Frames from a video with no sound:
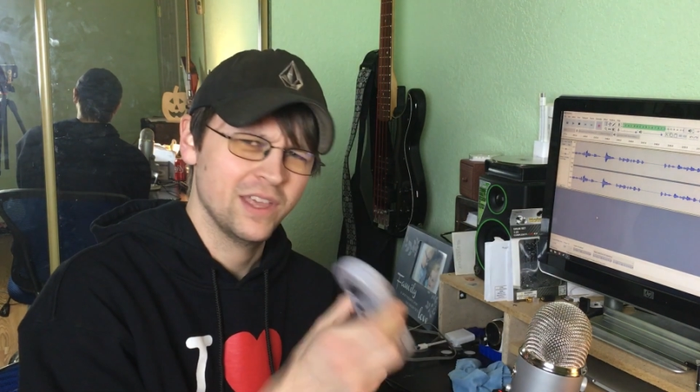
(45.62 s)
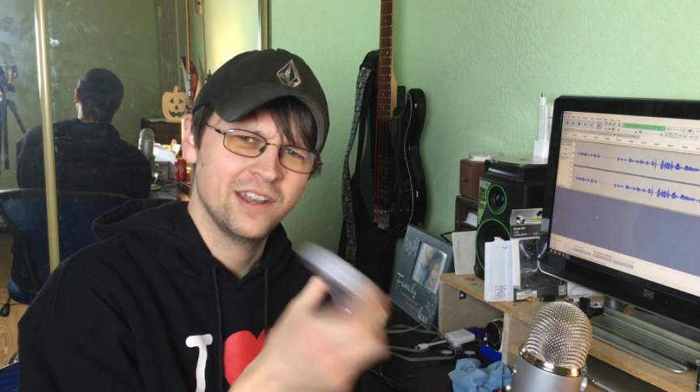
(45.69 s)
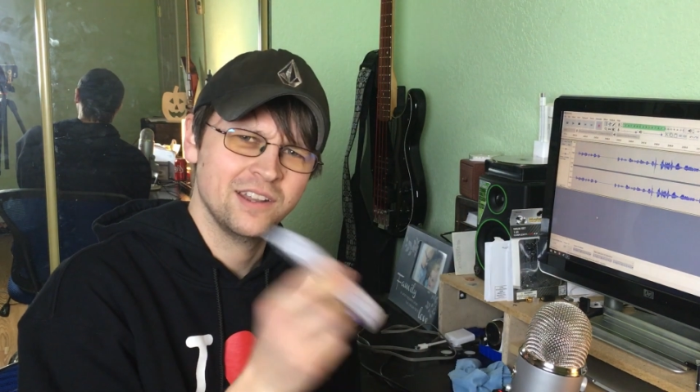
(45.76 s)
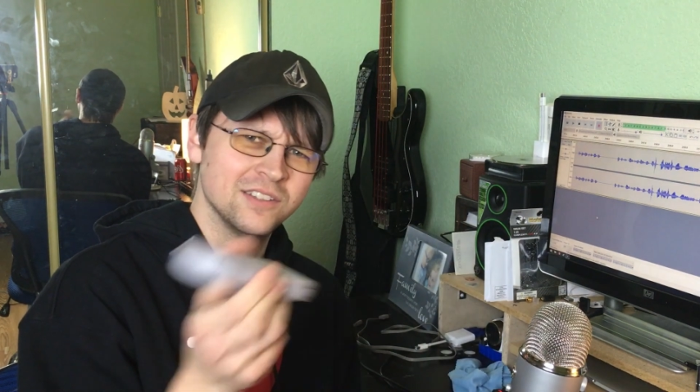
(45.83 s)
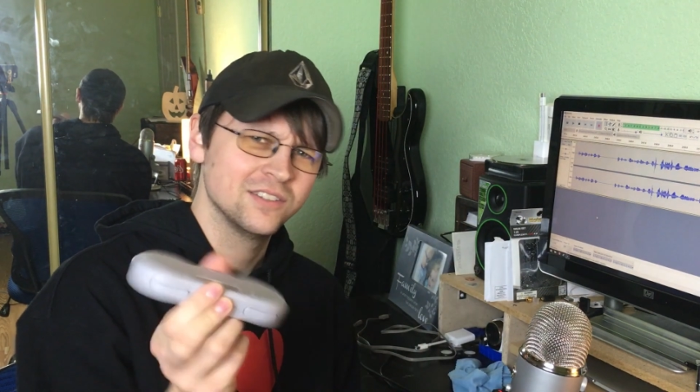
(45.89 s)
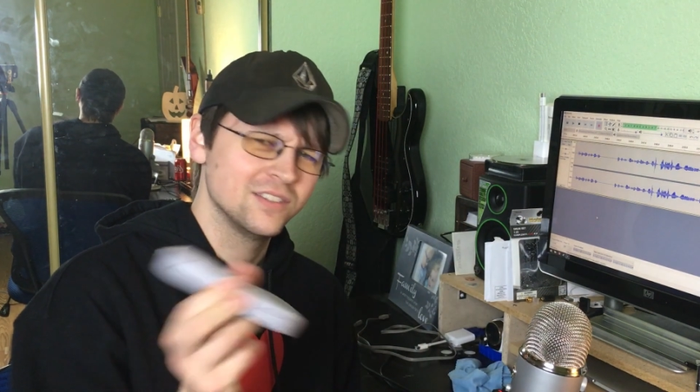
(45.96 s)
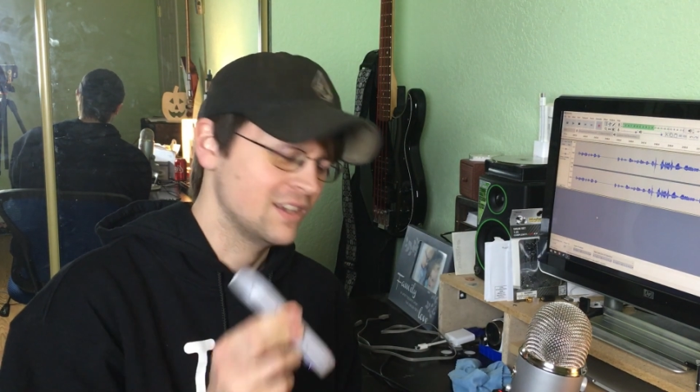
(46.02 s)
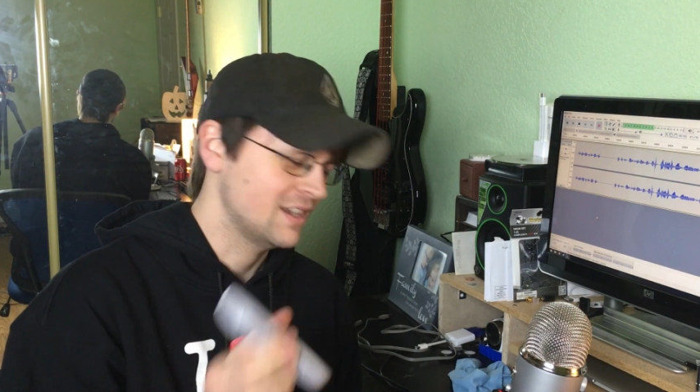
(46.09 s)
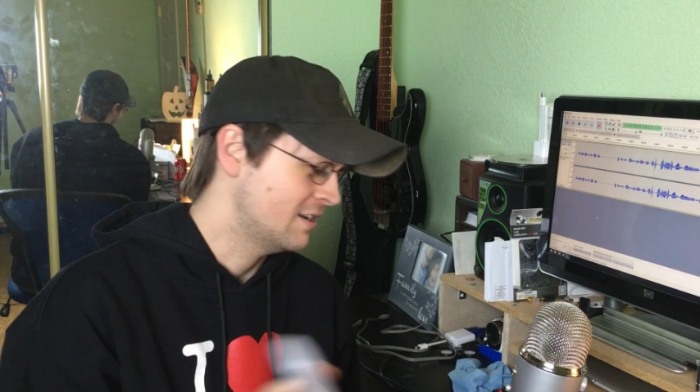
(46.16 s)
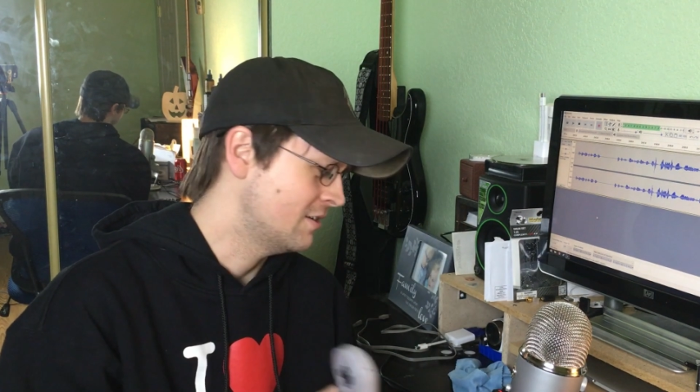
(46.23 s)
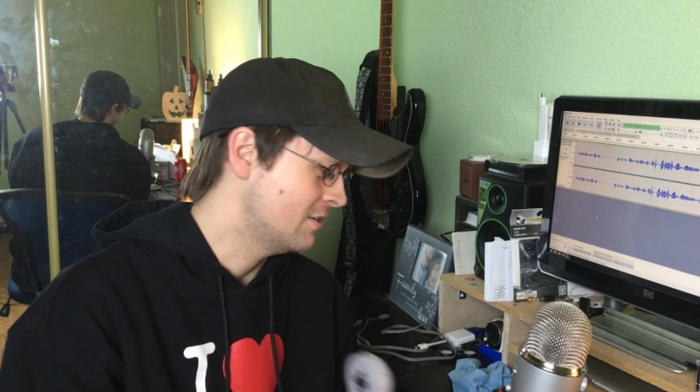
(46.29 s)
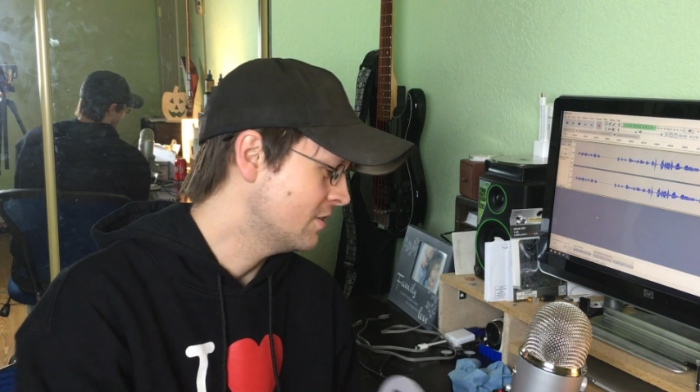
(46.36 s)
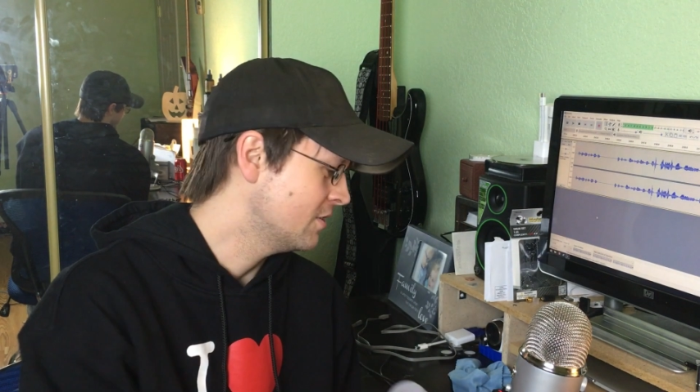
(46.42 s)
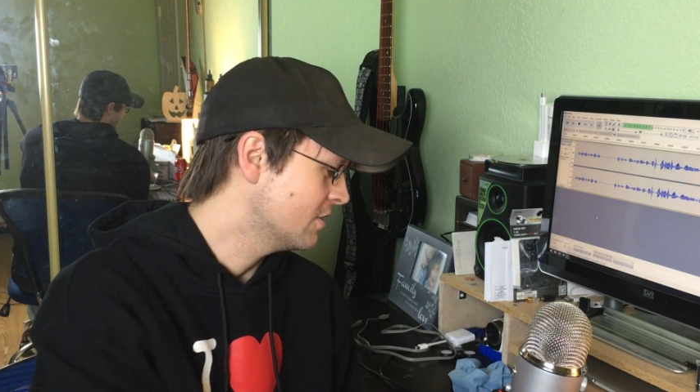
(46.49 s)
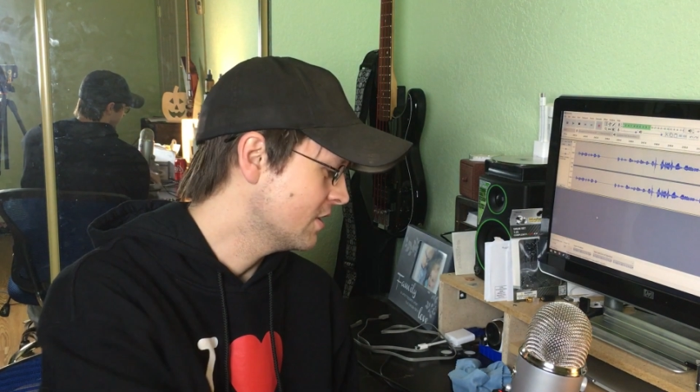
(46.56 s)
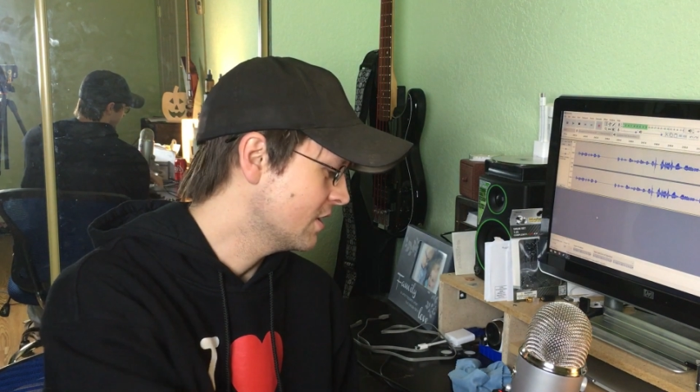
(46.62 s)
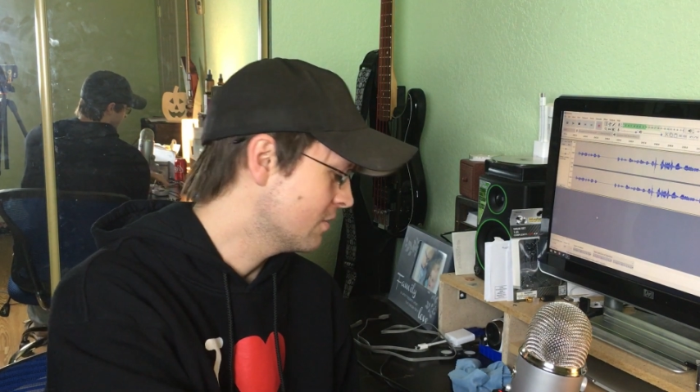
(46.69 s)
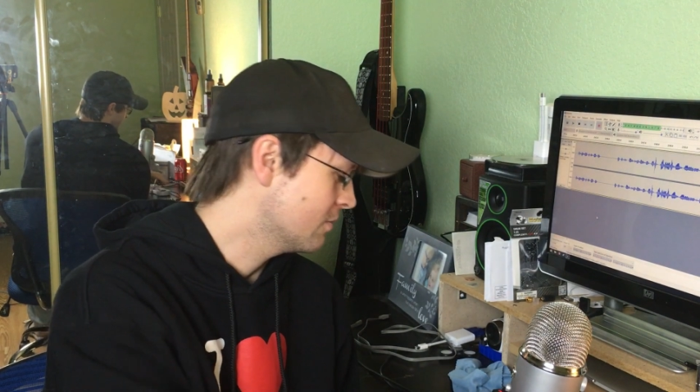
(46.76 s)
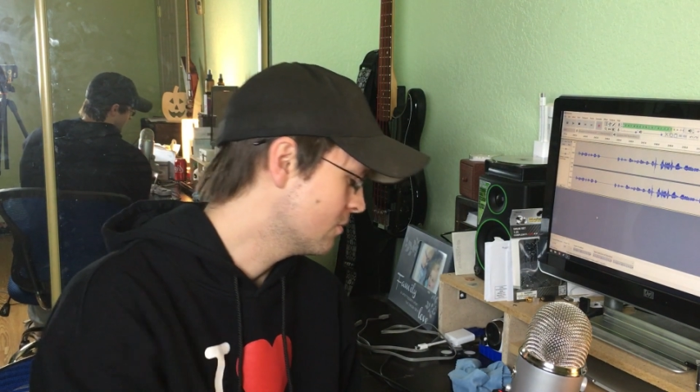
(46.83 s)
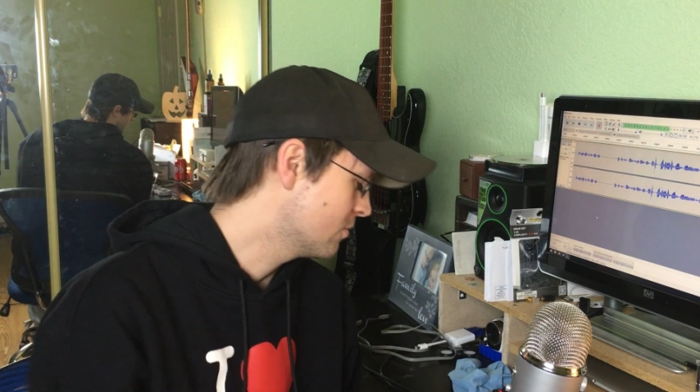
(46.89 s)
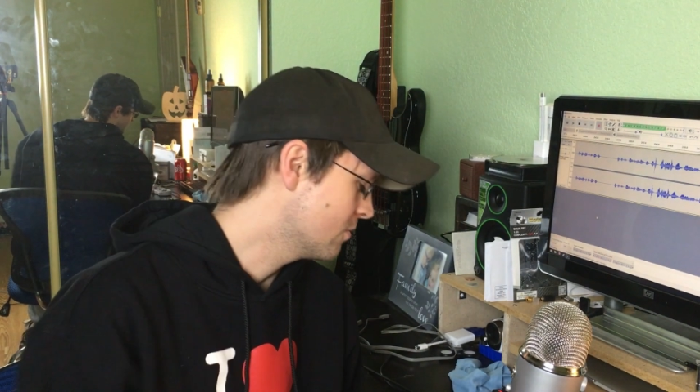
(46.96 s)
that is. I don't know. It like